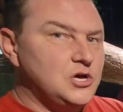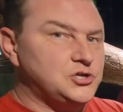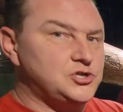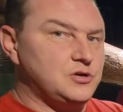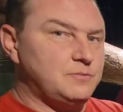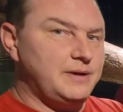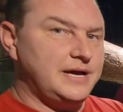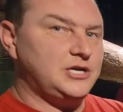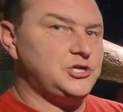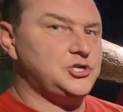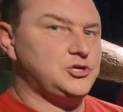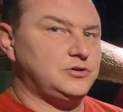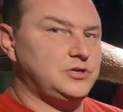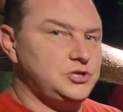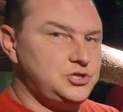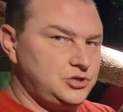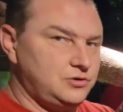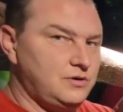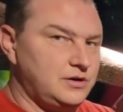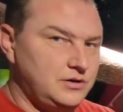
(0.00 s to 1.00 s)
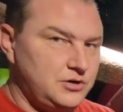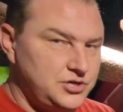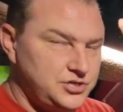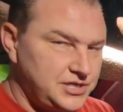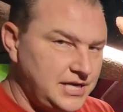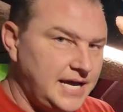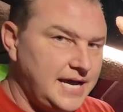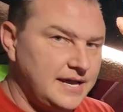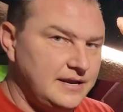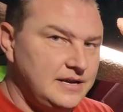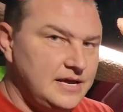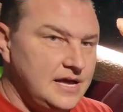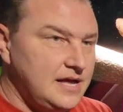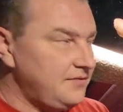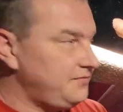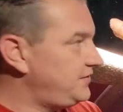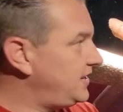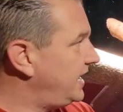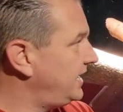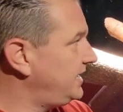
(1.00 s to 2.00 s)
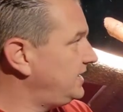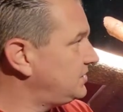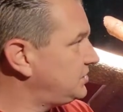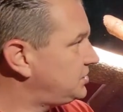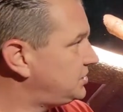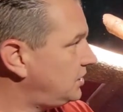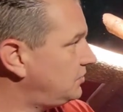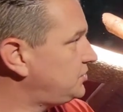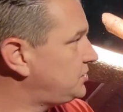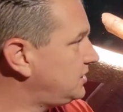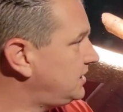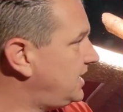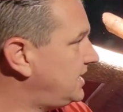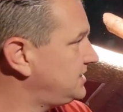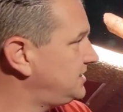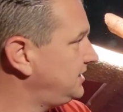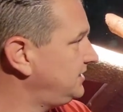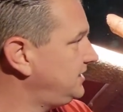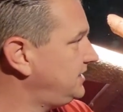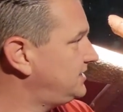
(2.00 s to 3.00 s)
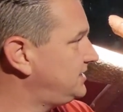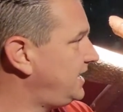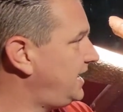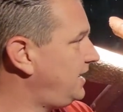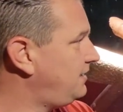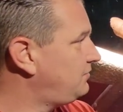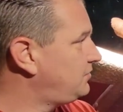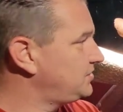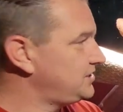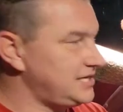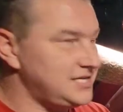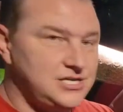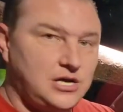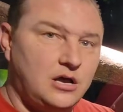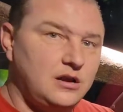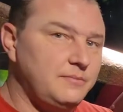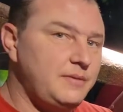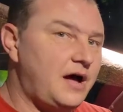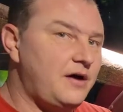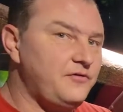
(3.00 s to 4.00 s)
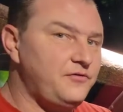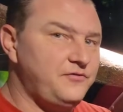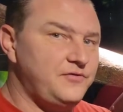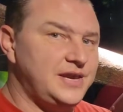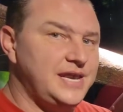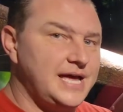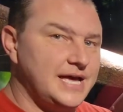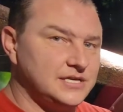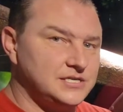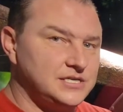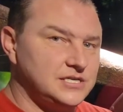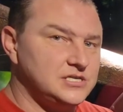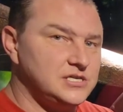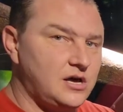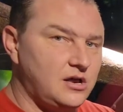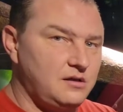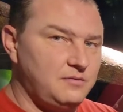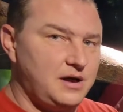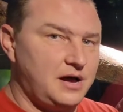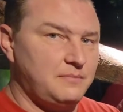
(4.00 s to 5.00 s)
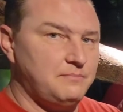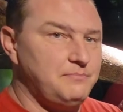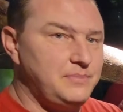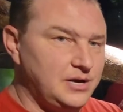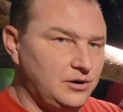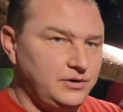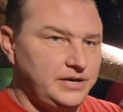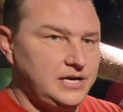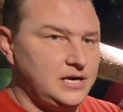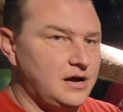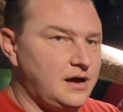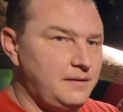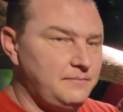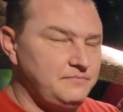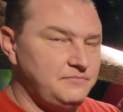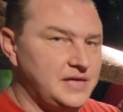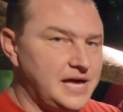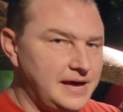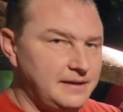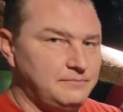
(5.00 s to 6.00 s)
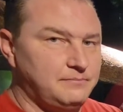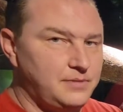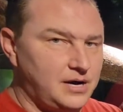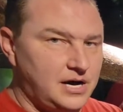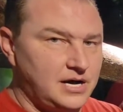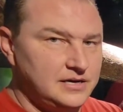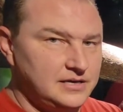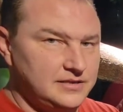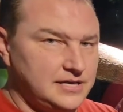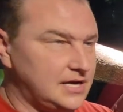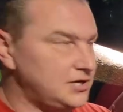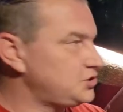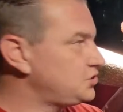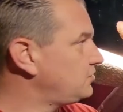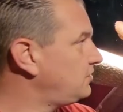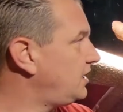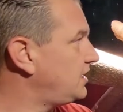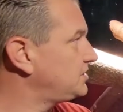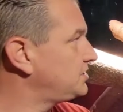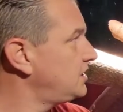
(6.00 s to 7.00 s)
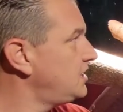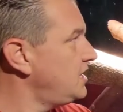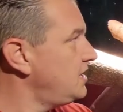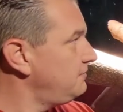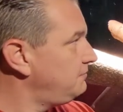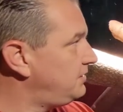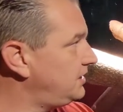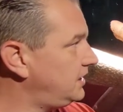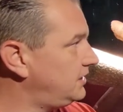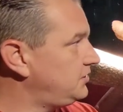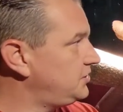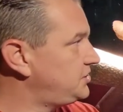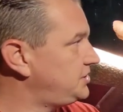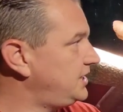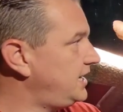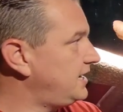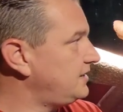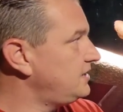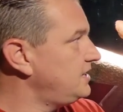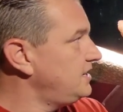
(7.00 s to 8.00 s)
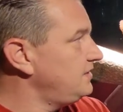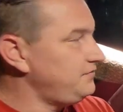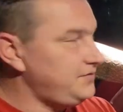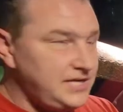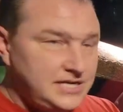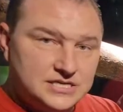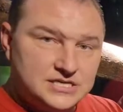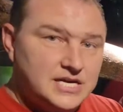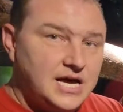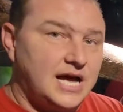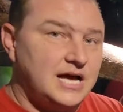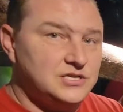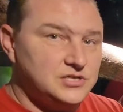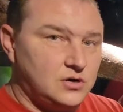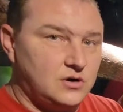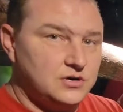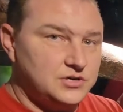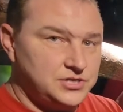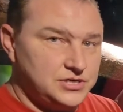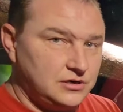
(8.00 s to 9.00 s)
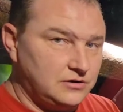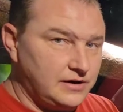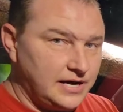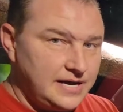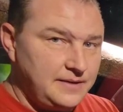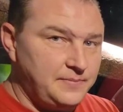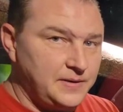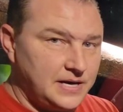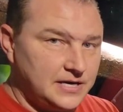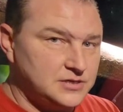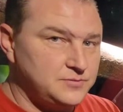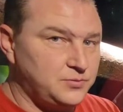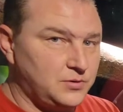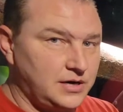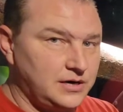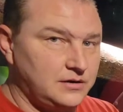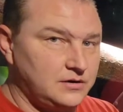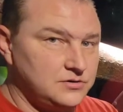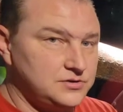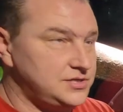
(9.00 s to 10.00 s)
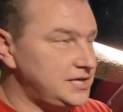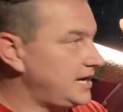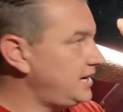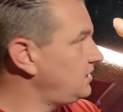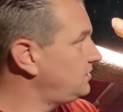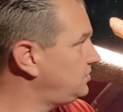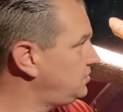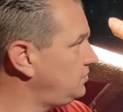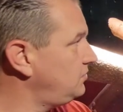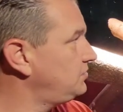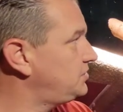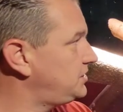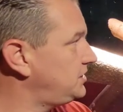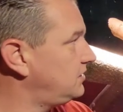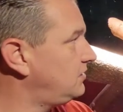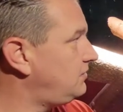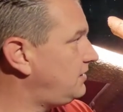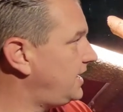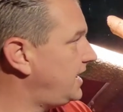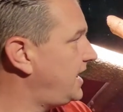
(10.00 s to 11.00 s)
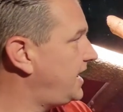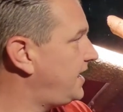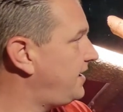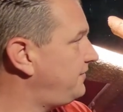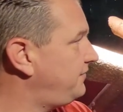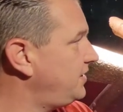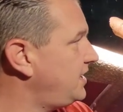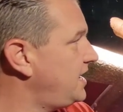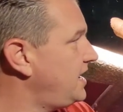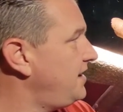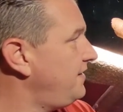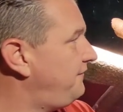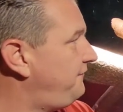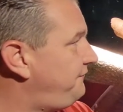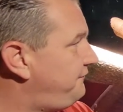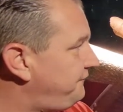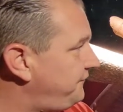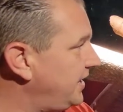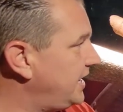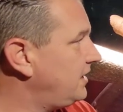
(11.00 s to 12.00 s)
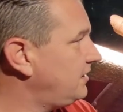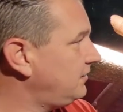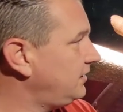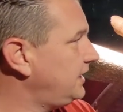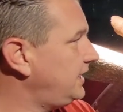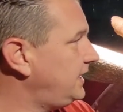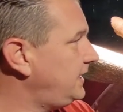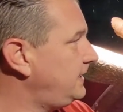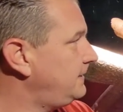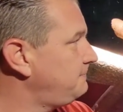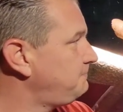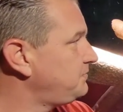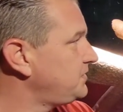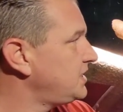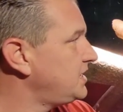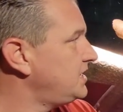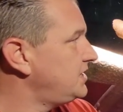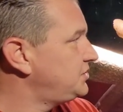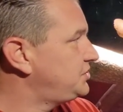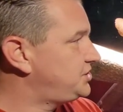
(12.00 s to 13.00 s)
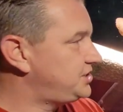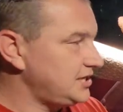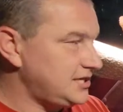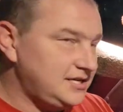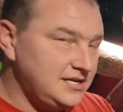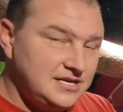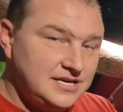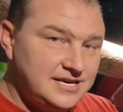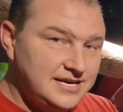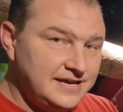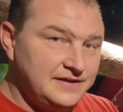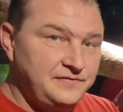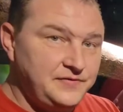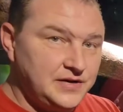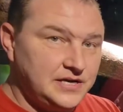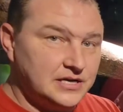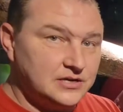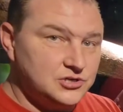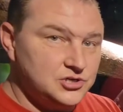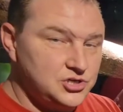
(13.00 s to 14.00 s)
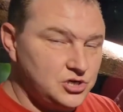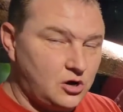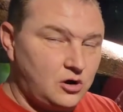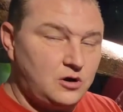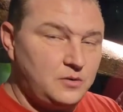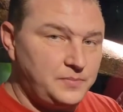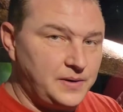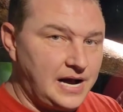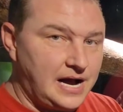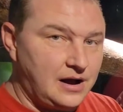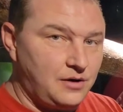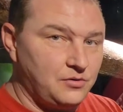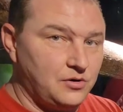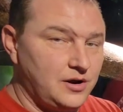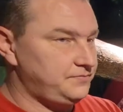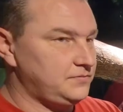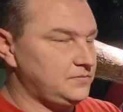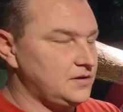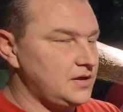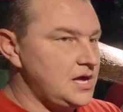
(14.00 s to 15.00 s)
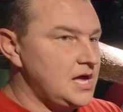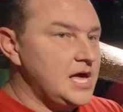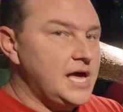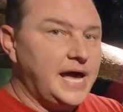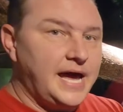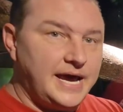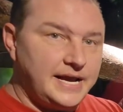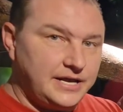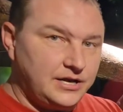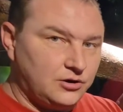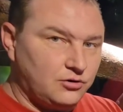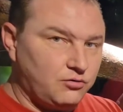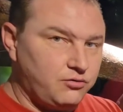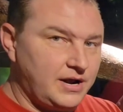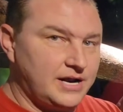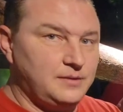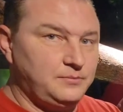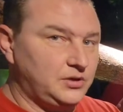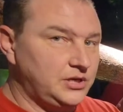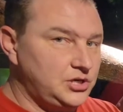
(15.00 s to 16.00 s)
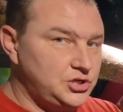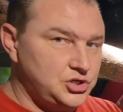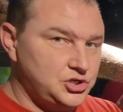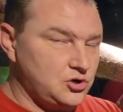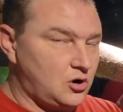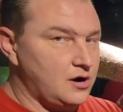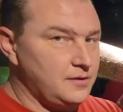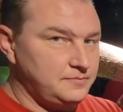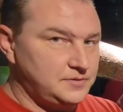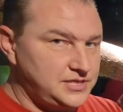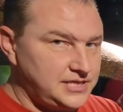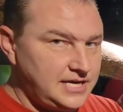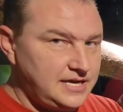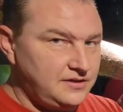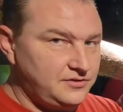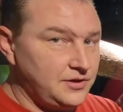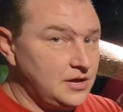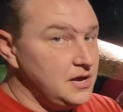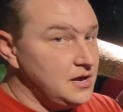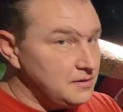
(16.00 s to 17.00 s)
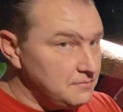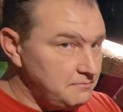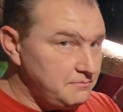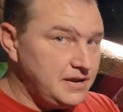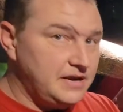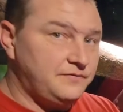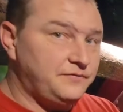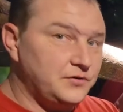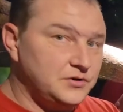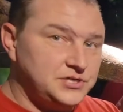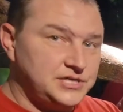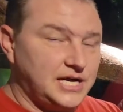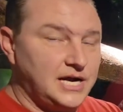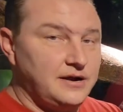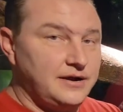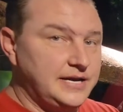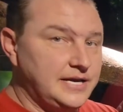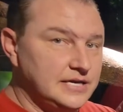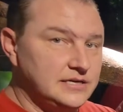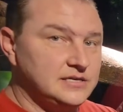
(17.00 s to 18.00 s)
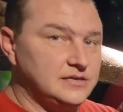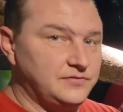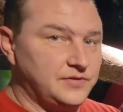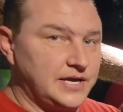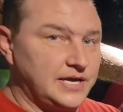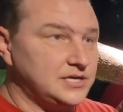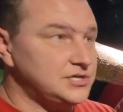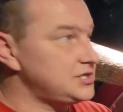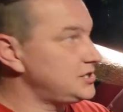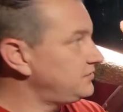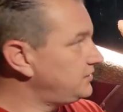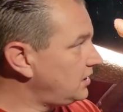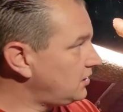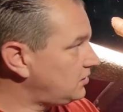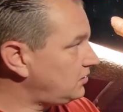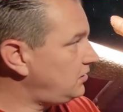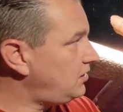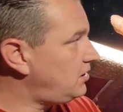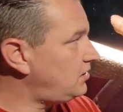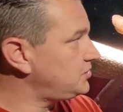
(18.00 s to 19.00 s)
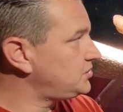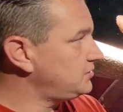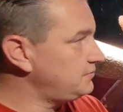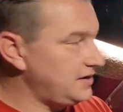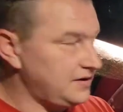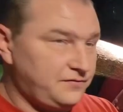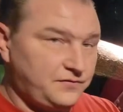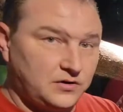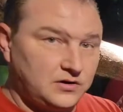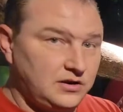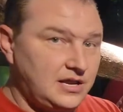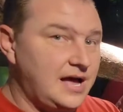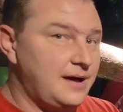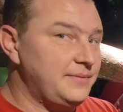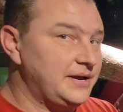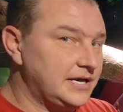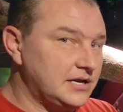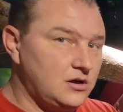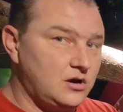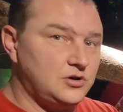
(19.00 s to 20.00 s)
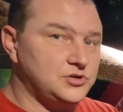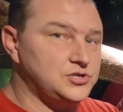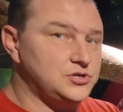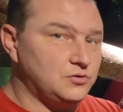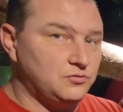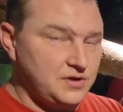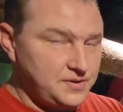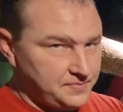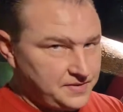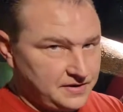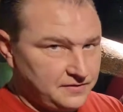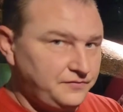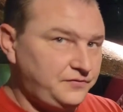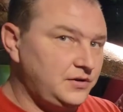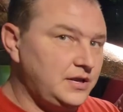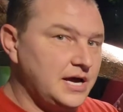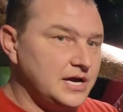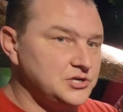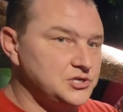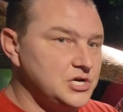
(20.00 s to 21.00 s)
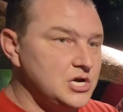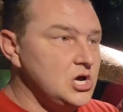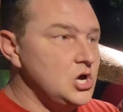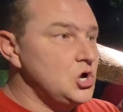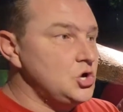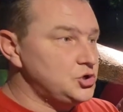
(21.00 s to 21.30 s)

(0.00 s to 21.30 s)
So make sure that you understand that in socializing these animals, it's all about finesse. It's all about building up that bond and that trust. But understand, these guys are still apex predators. They do still have fairly significant jaw power and incredibly sharp teeth meant for tearing into things. Their claws are meant for climbing and also ripping flesh.